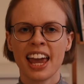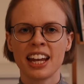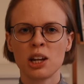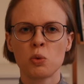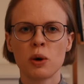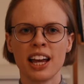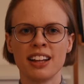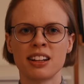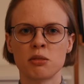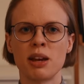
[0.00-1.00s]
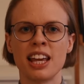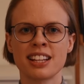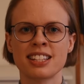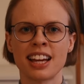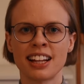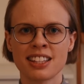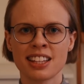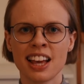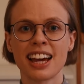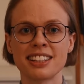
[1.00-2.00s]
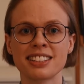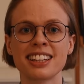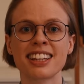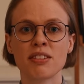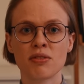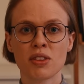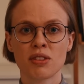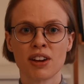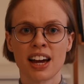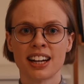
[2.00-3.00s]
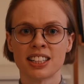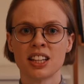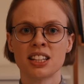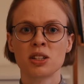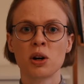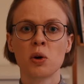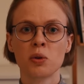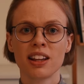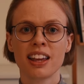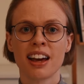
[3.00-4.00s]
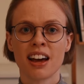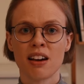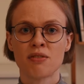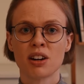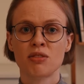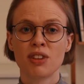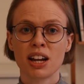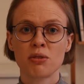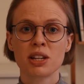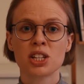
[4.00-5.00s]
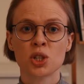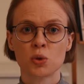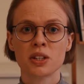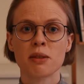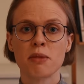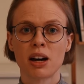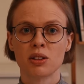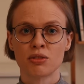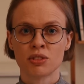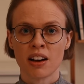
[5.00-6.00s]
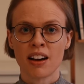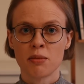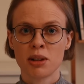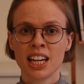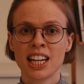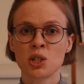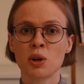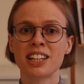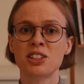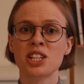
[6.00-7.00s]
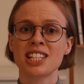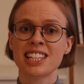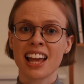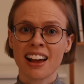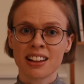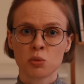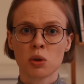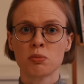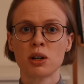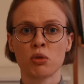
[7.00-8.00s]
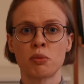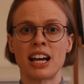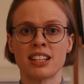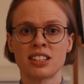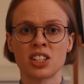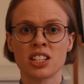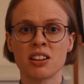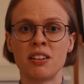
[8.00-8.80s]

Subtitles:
in a way that makes sense. And given the fact that you only have a very short amount of time to understand what both passages